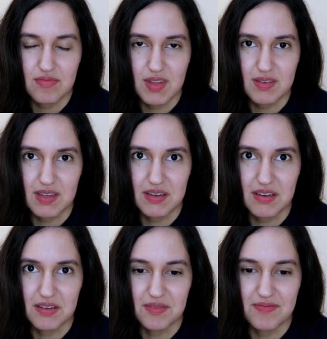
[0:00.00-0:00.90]
It's like,
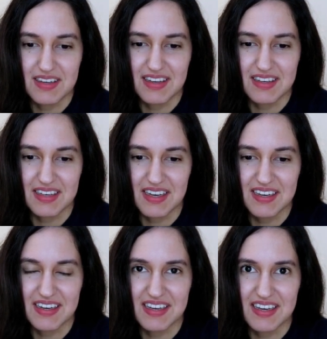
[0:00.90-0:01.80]

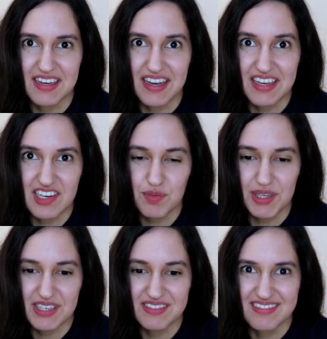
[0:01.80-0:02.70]
I can
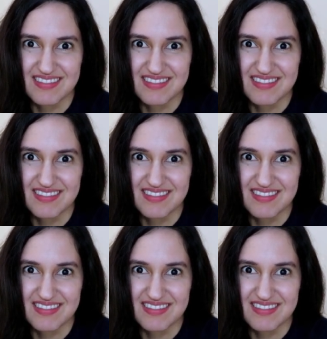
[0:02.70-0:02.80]
explain.